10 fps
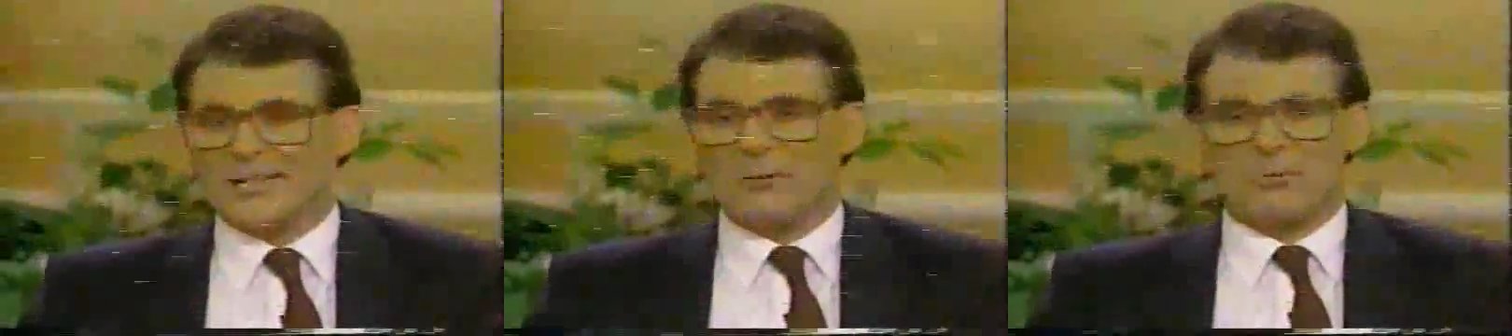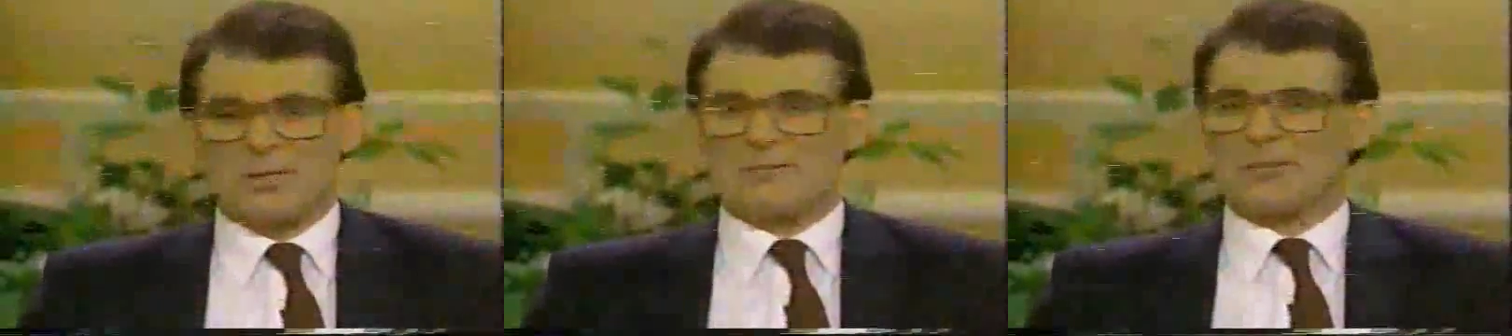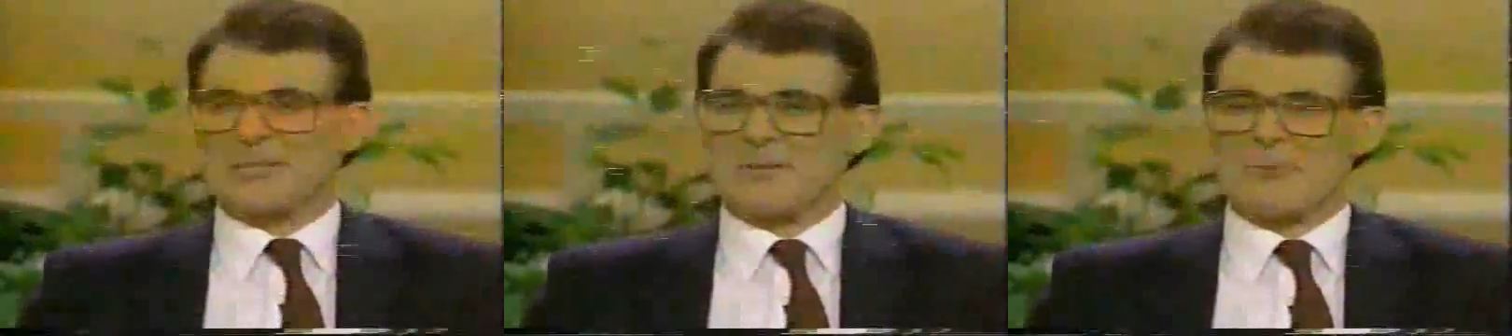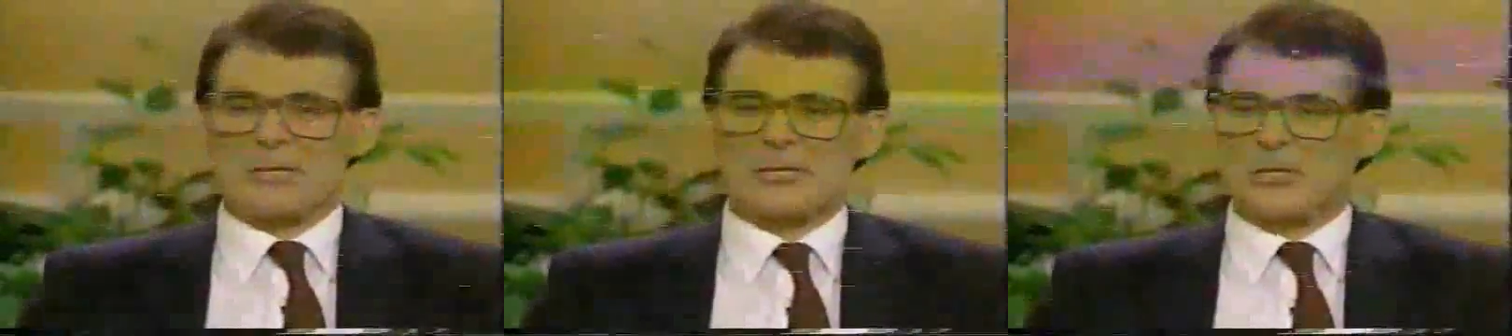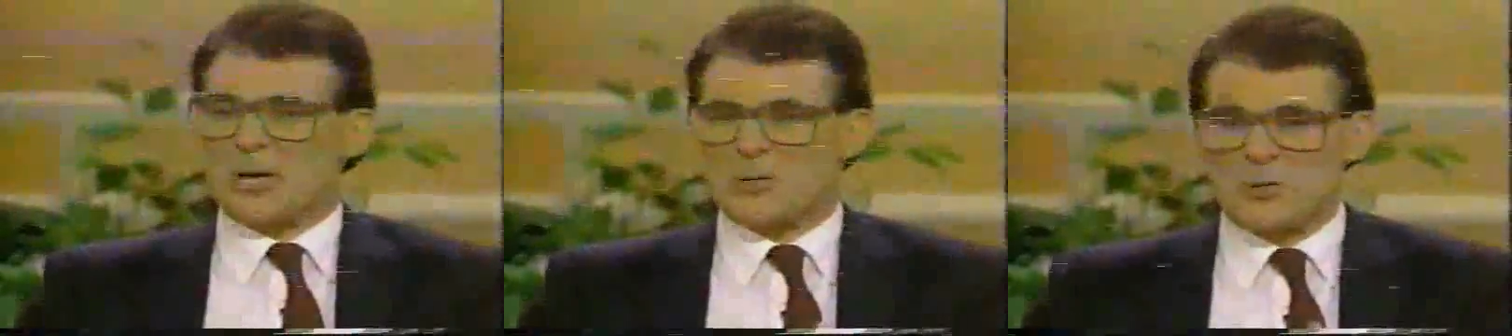I don't believe that some
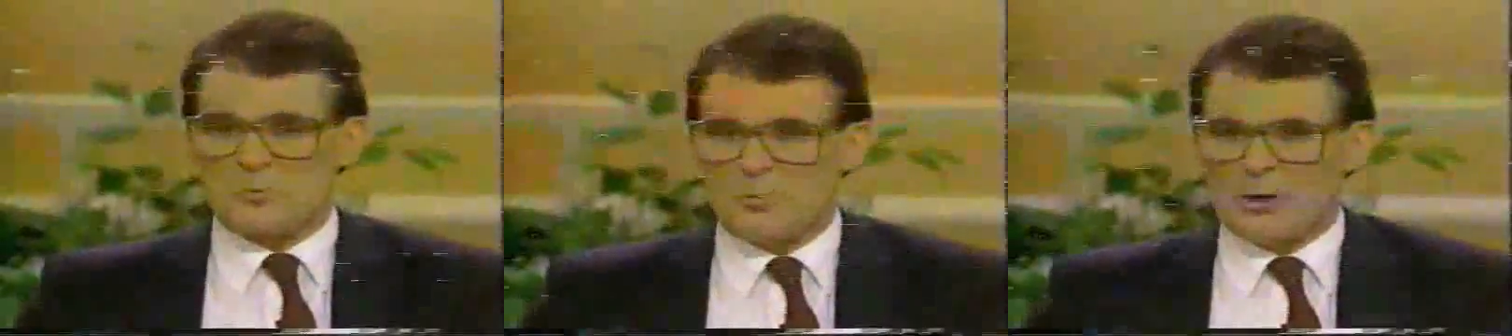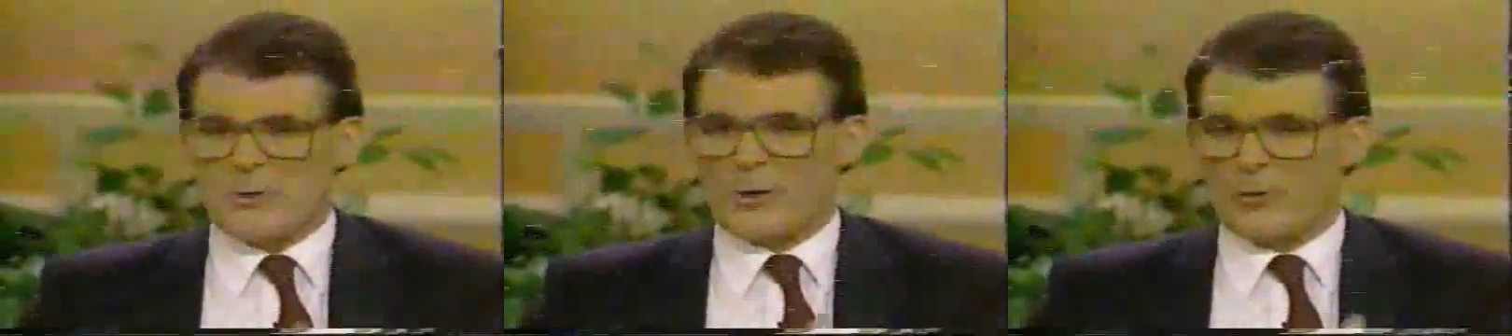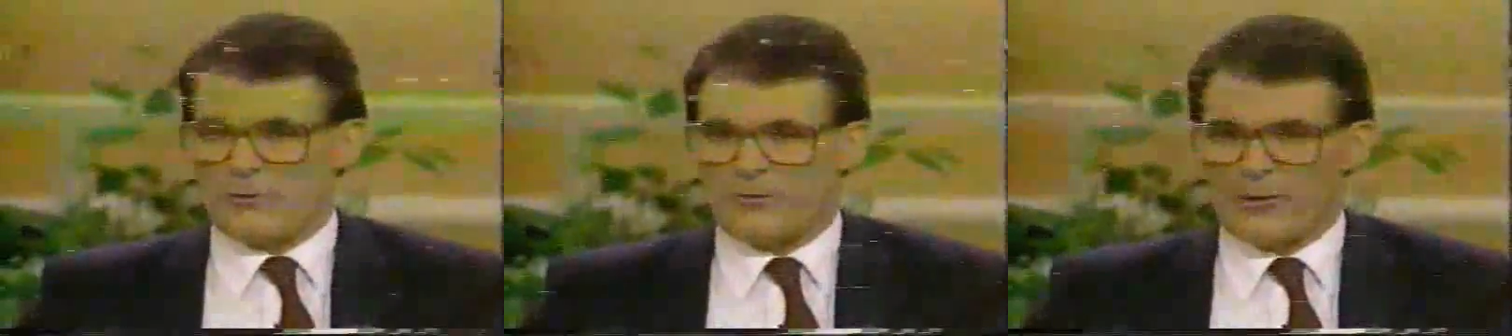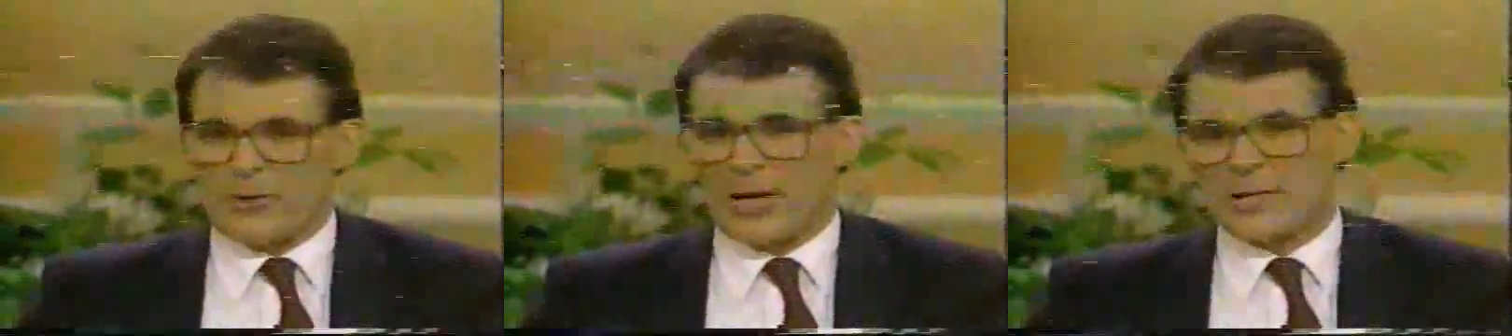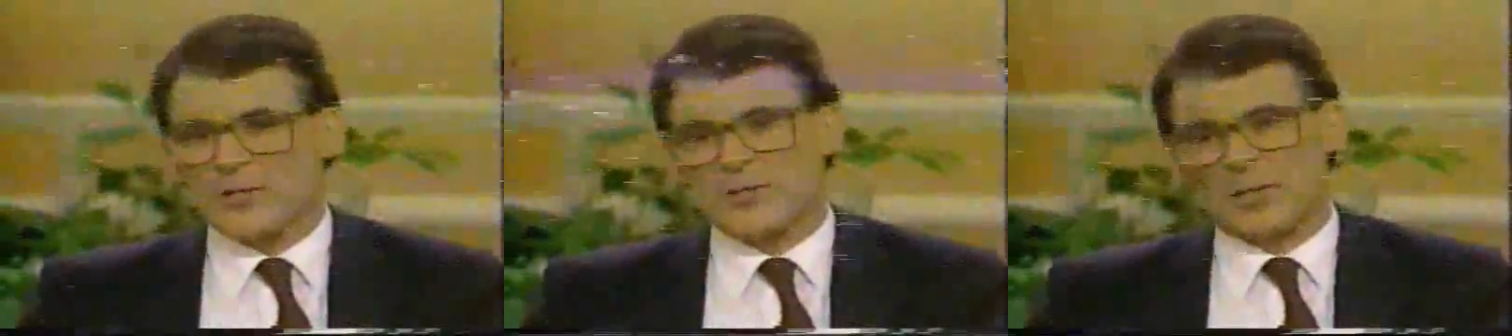races are superior or inferior.
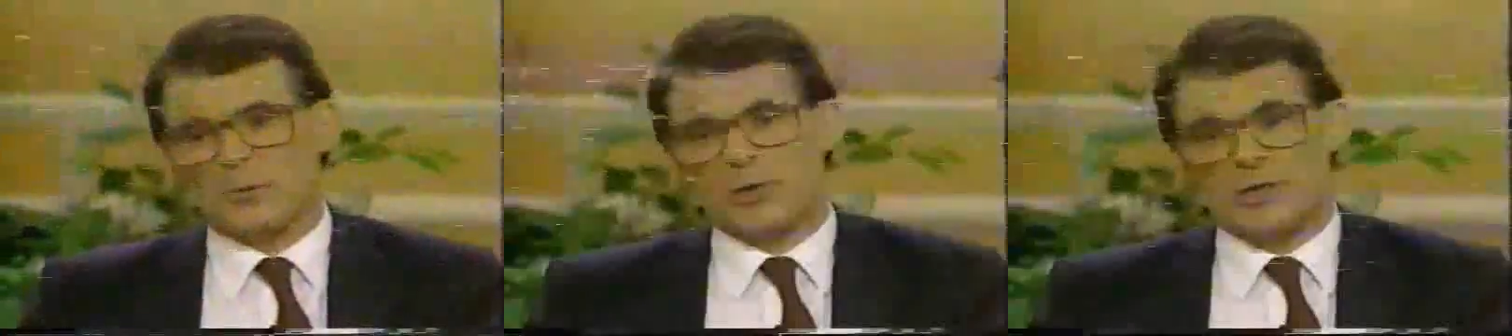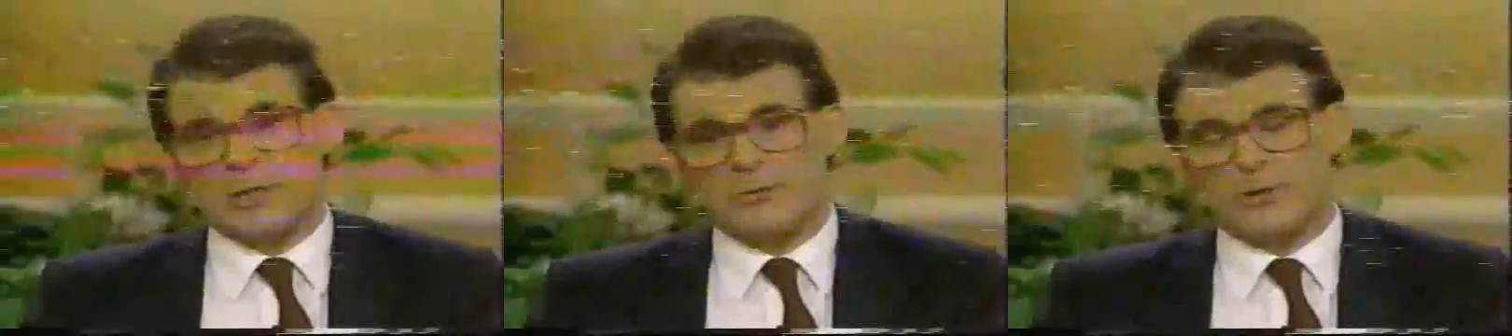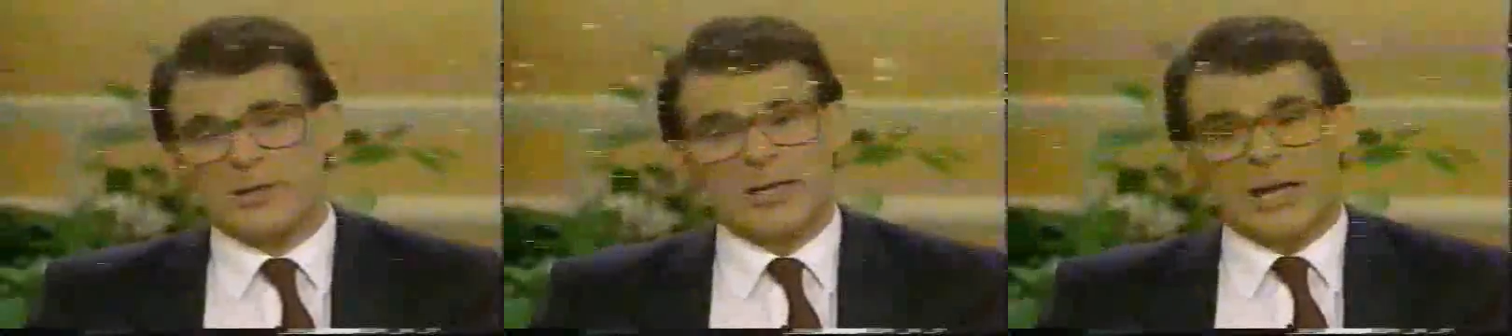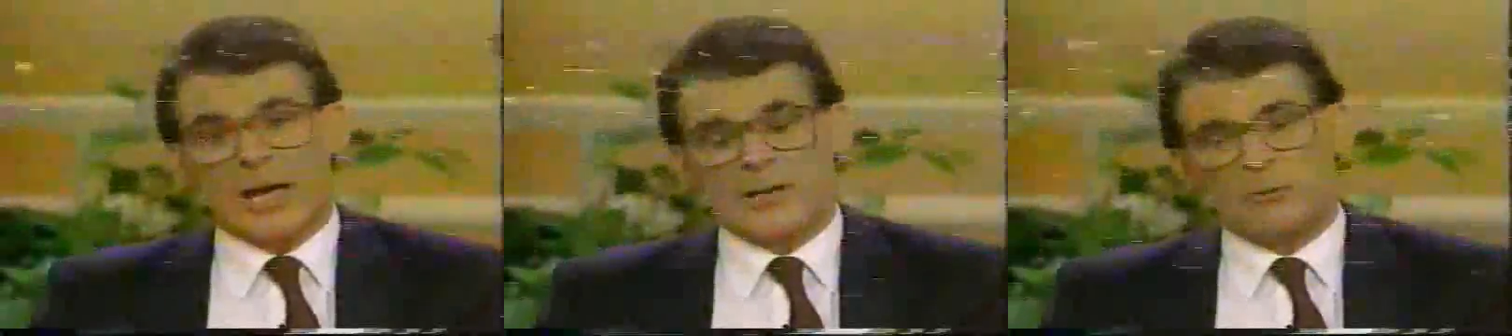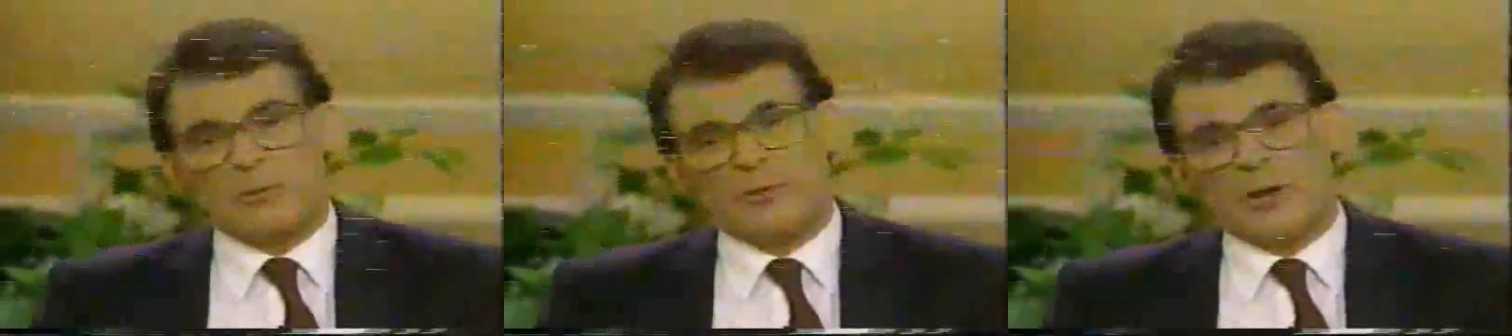I just think we're different, and
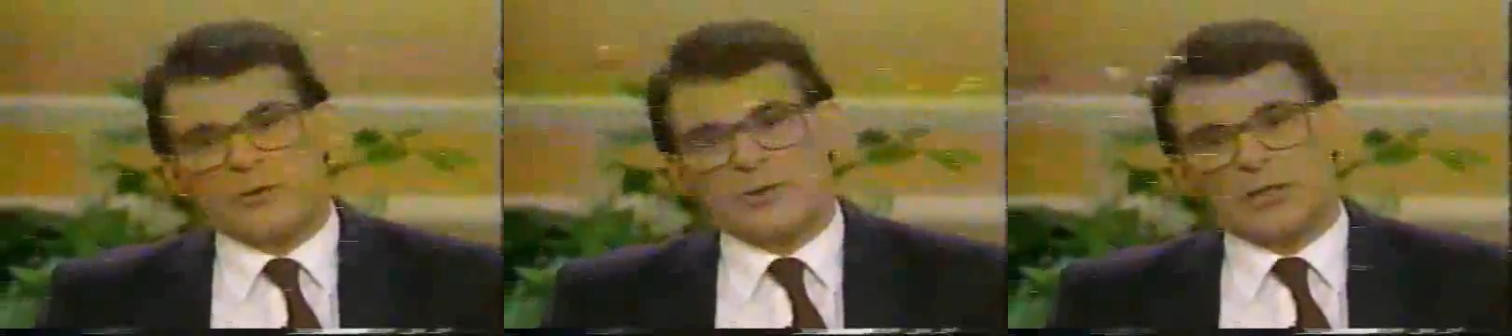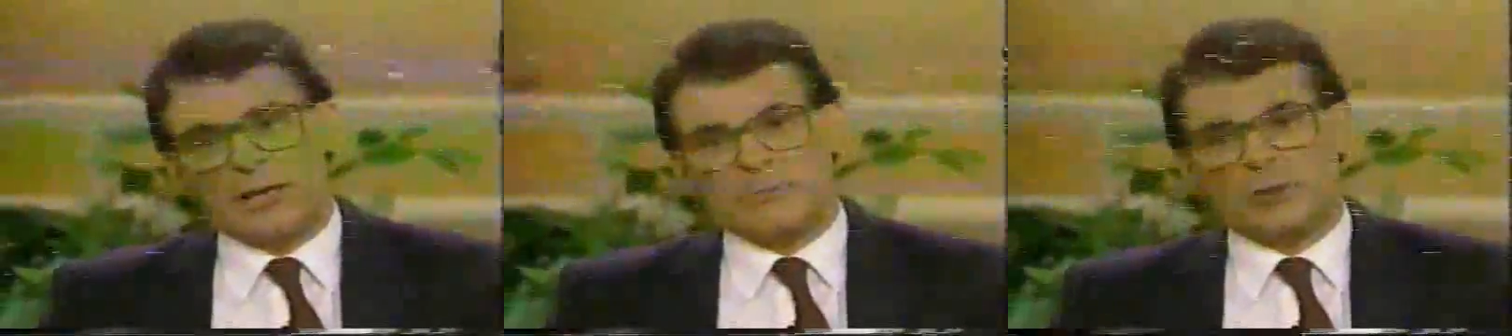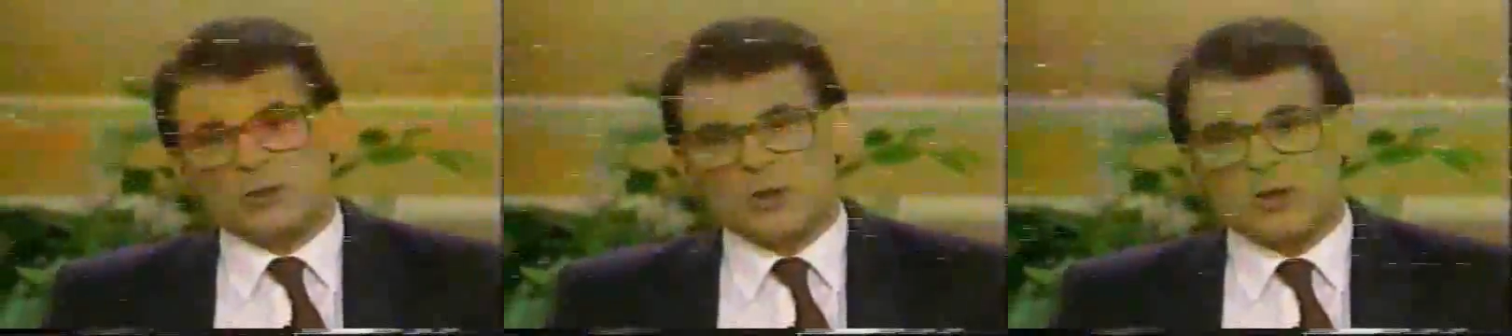that we've got to come to